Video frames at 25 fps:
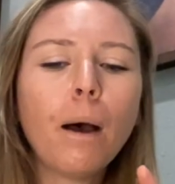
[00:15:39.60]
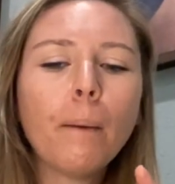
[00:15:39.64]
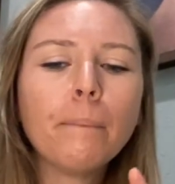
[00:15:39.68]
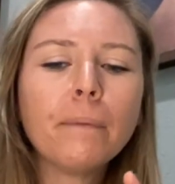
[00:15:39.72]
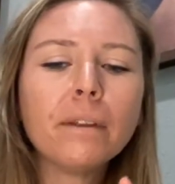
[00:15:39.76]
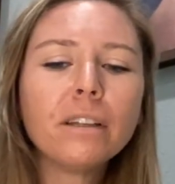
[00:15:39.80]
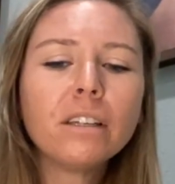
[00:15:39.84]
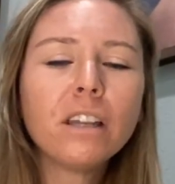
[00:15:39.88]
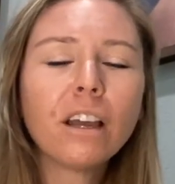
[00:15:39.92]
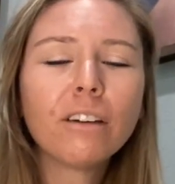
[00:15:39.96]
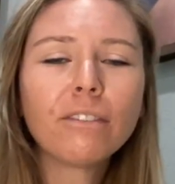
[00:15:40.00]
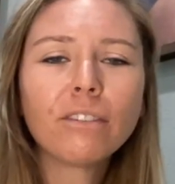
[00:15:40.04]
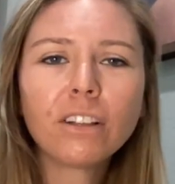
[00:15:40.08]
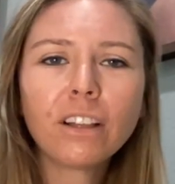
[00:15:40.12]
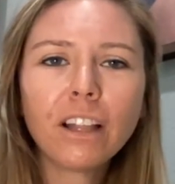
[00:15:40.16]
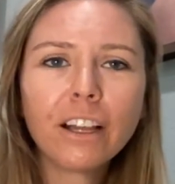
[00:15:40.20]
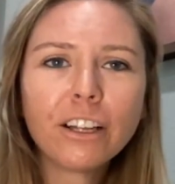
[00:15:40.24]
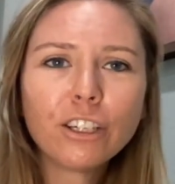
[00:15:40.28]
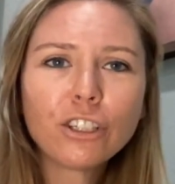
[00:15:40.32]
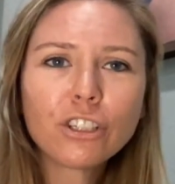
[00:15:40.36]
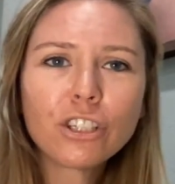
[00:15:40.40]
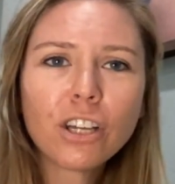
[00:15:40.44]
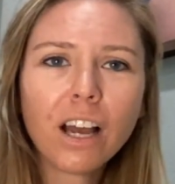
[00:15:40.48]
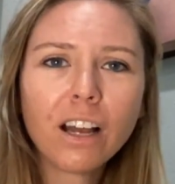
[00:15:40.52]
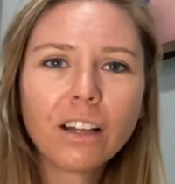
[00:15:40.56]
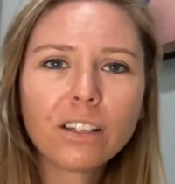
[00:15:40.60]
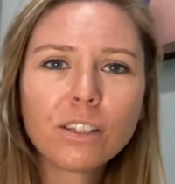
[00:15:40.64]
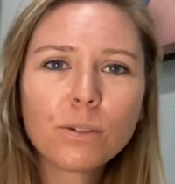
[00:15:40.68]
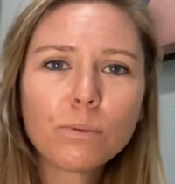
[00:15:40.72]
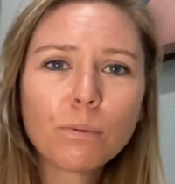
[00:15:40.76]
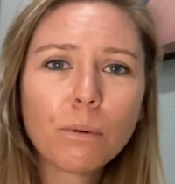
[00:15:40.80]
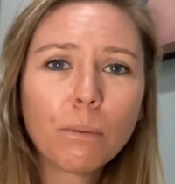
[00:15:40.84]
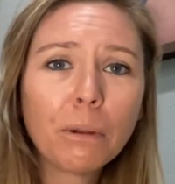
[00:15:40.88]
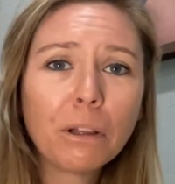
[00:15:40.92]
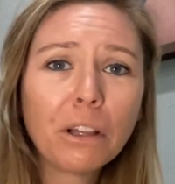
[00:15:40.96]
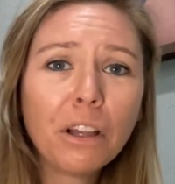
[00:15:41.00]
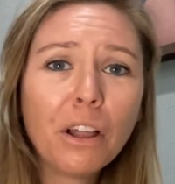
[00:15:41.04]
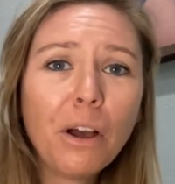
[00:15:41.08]
Never let your child
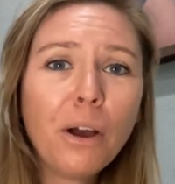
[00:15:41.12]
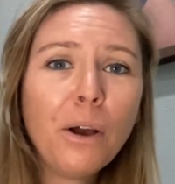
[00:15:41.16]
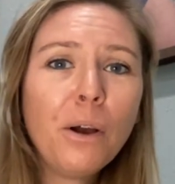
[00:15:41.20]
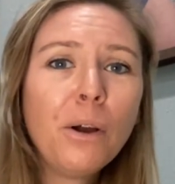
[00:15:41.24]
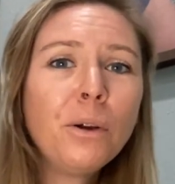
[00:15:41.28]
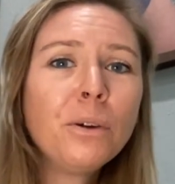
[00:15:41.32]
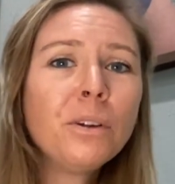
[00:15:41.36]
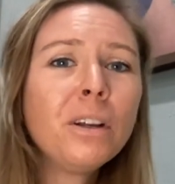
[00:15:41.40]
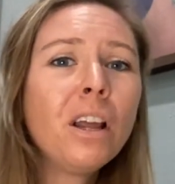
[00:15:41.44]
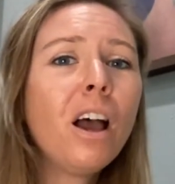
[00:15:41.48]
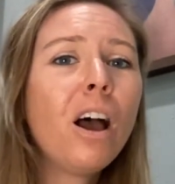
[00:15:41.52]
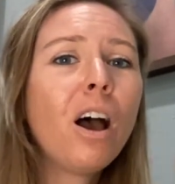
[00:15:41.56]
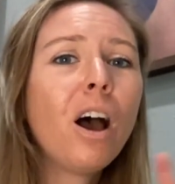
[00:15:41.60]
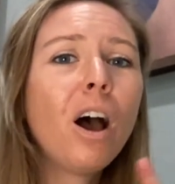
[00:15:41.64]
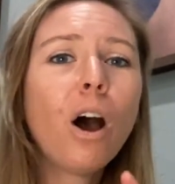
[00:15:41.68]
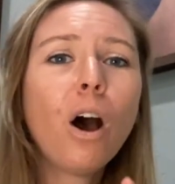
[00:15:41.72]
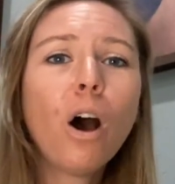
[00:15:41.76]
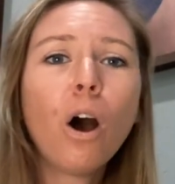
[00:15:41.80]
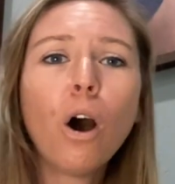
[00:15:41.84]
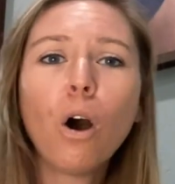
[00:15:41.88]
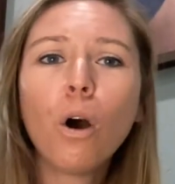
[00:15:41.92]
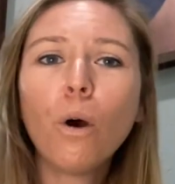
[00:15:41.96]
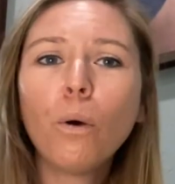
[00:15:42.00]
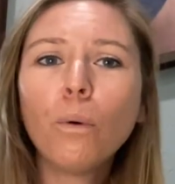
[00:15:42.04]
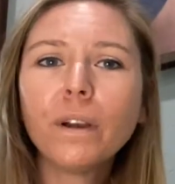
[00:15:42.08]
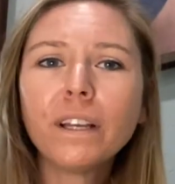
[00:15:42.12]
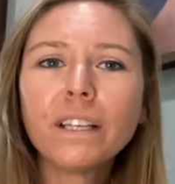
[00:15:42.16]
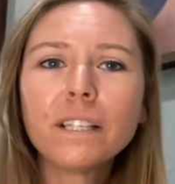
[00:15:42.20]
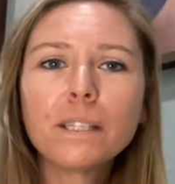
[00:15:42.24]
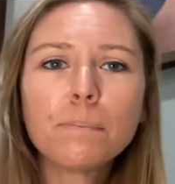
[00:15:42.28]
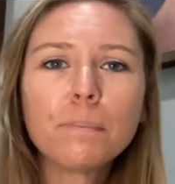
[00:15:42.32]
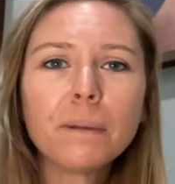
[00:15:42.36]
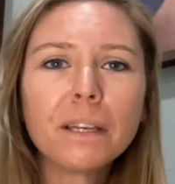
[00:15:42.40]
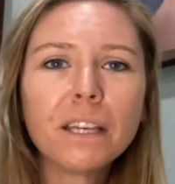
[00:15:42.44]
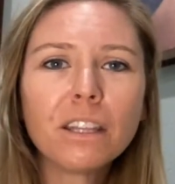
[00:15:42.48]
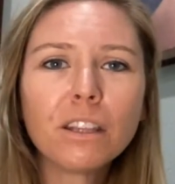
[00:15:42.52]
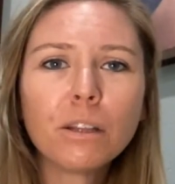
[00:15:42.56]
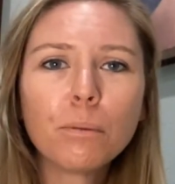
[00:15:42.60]
swim alone. Always
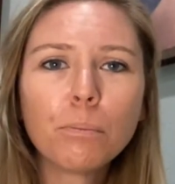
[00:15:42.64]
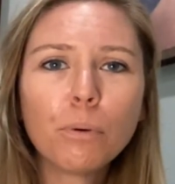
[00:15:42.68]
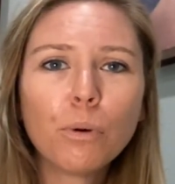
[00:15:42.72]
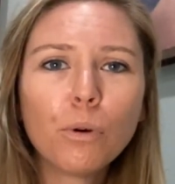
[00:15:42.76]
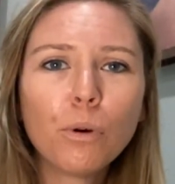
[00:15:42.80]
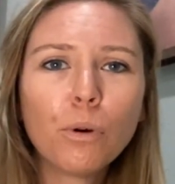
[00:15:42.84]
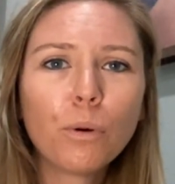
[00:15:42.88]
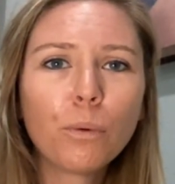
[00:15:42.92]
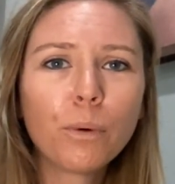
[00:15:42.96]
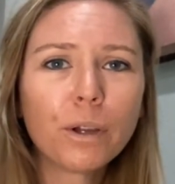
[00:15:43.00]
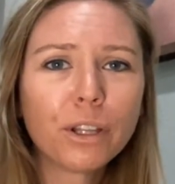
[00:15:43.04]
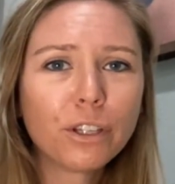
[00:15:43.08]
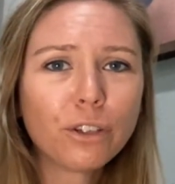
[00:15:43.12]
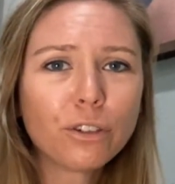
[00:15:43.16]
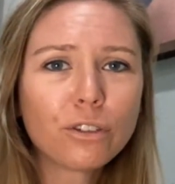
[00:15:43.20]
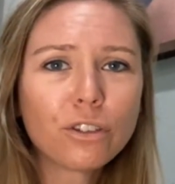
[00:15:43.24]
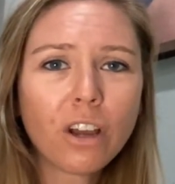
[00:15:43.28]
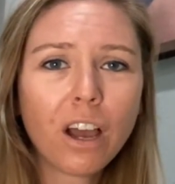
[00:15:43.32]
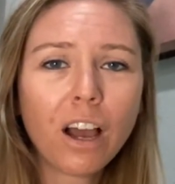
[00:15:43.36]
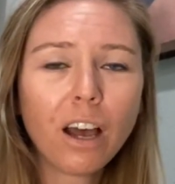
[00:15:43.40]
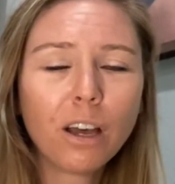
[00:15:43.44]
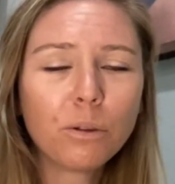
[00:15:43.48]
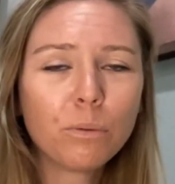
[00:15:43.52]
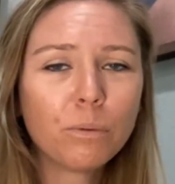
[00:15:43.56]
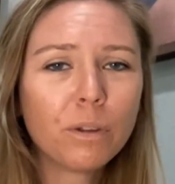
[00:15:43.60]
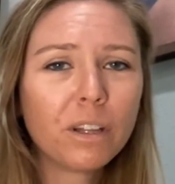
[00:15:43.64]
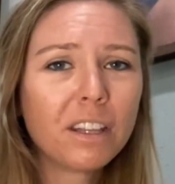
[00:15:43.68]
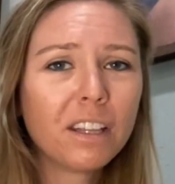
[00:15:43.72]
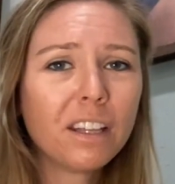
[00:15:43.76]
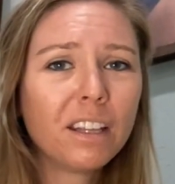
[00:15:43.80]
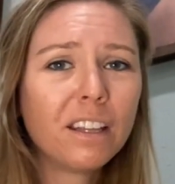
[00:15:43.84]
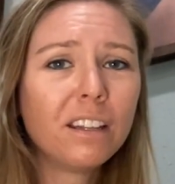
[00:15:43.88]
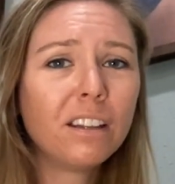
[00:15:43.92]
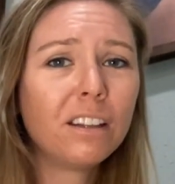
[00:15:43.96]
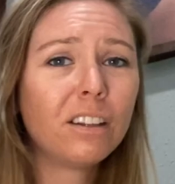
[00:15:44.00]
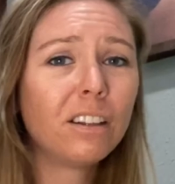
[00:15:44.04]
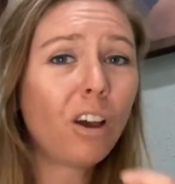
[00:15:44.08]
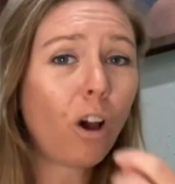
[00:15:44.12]
be in the pool with your child
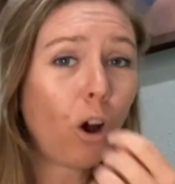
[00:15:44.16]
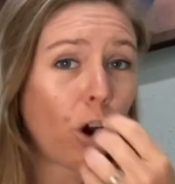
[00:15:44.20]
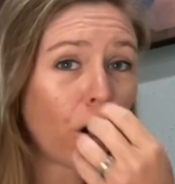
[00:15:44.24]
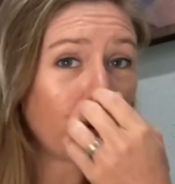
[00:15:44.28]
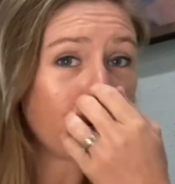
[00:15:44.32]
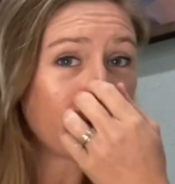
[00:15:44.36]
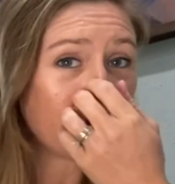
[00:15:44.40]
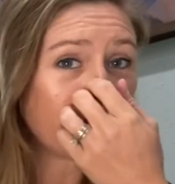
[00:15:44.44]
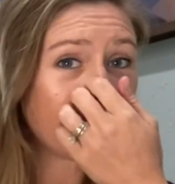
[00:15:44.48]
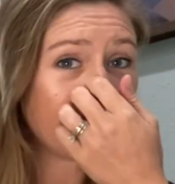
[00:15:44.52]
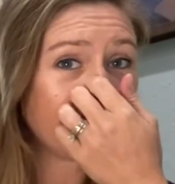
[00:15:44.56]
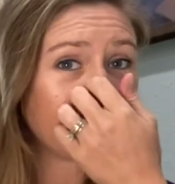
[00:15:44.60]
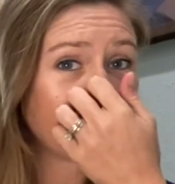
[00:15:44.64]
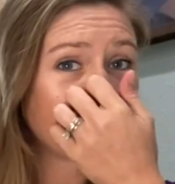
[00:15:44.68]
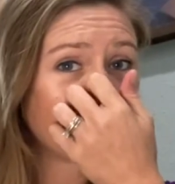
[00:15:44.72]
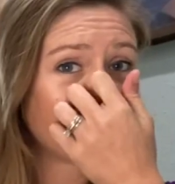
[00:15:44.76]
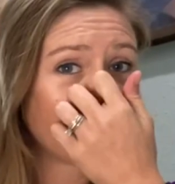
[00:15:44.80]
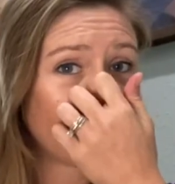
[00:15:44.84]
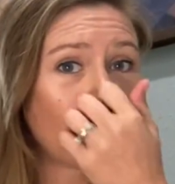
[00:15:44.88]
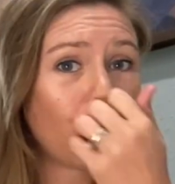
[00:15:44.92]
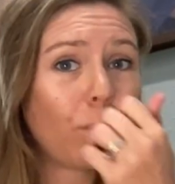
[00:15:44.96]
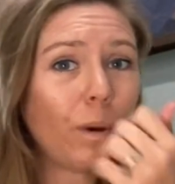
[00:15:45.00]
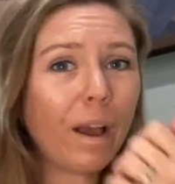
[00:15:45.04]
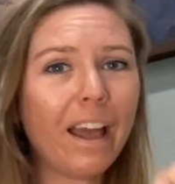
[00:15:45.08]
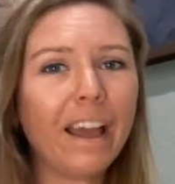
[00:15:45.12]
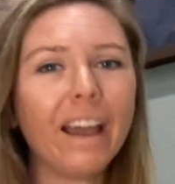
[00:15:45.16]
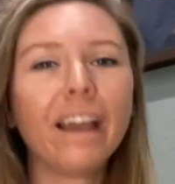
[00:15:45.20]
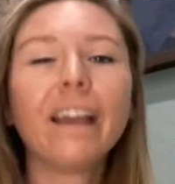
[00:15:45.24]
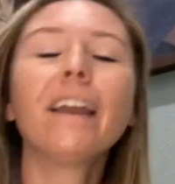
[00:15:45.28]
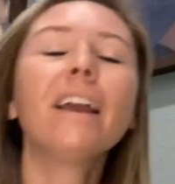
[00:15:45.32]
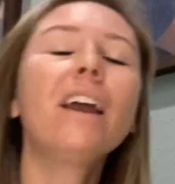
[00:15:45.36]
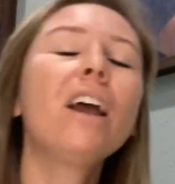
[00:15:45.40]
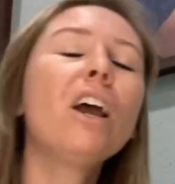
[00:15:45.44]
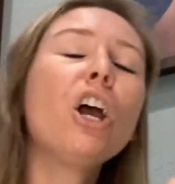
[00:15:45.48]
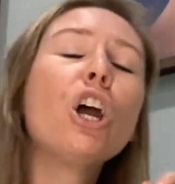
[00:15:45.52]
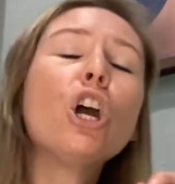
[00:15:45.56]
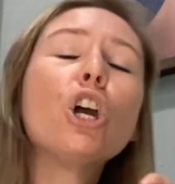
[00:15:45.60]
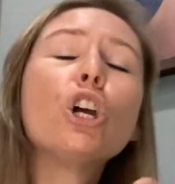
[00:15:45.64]
within arm's length away.